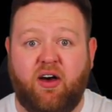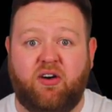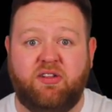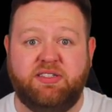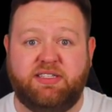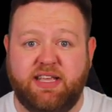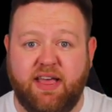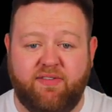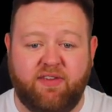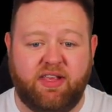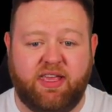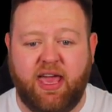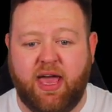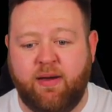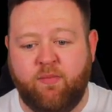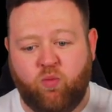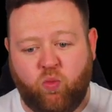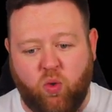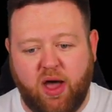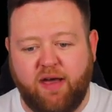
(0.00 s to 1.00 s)
on 7
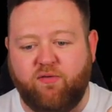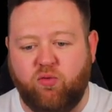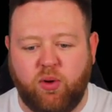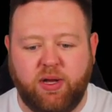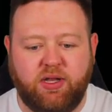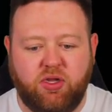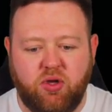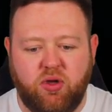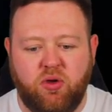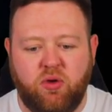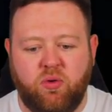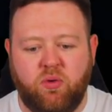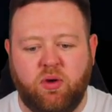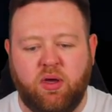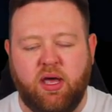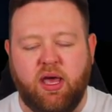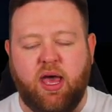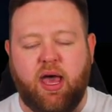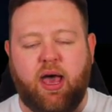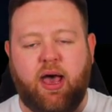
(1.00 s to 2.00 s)
chem whatever we do
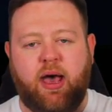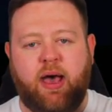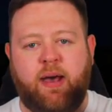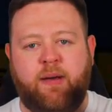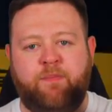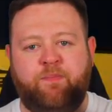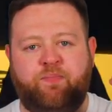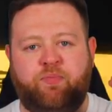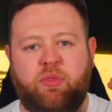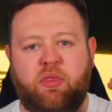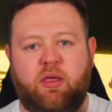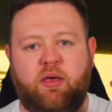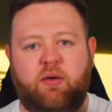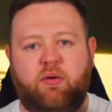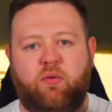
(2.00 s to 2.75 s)
um,